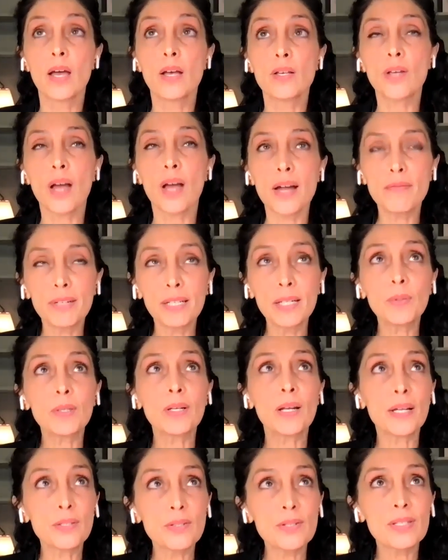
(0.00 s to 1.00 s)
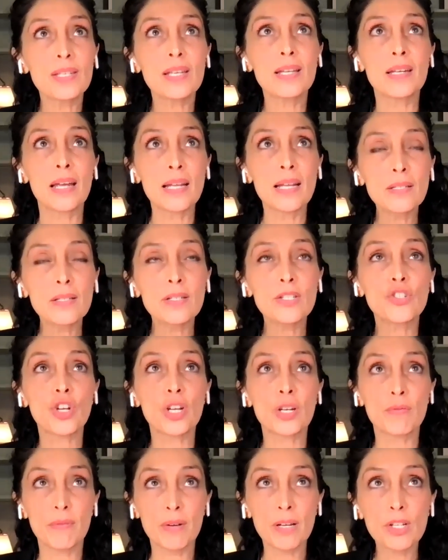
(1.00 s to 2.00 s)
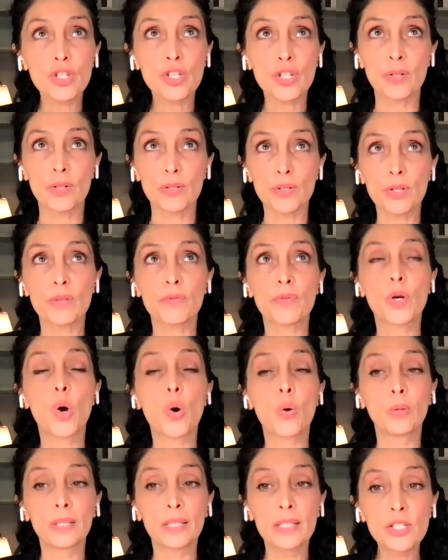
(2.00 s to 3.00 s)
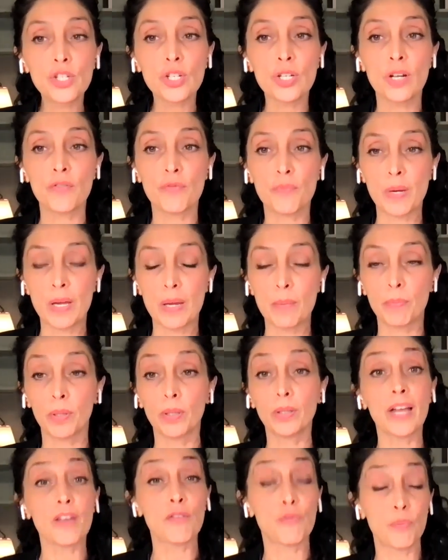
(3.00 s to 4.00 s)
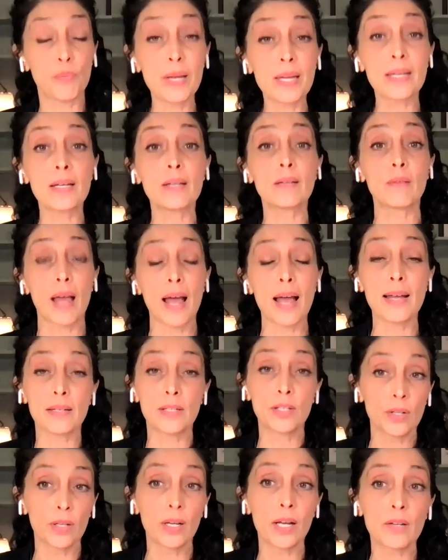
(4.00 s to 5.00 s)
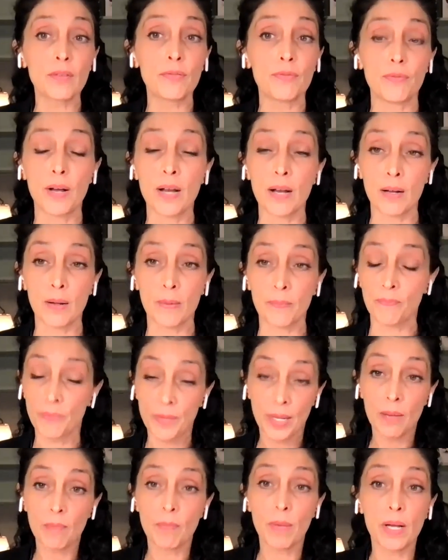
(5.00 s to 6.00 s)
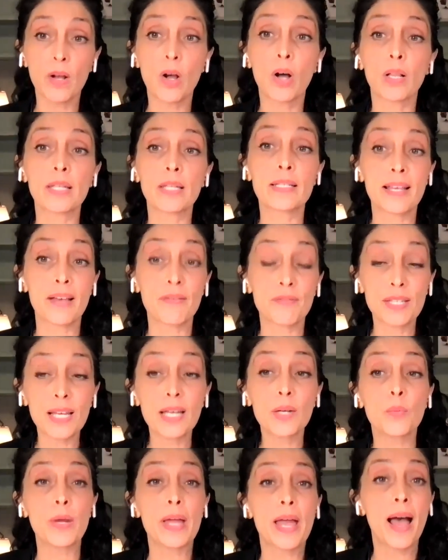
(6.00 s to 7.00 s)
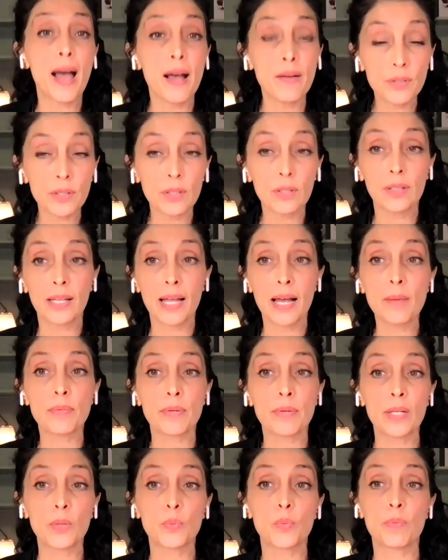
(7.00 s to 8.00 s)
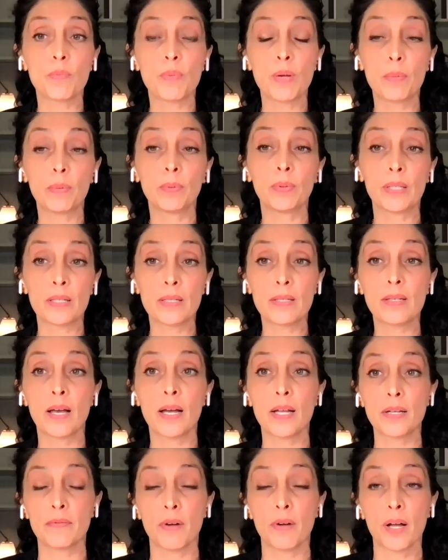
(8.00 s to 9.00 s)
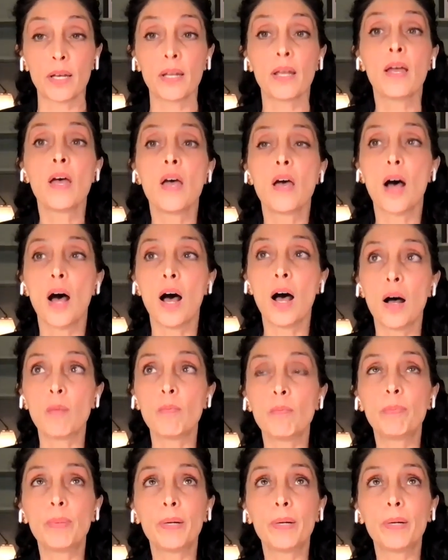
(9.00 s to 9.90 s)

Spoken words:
So I really would like to see an intergenerational sort of coalition of people. If we can, you know, like my colleagues have said, we have to collaborate with people inside Iran.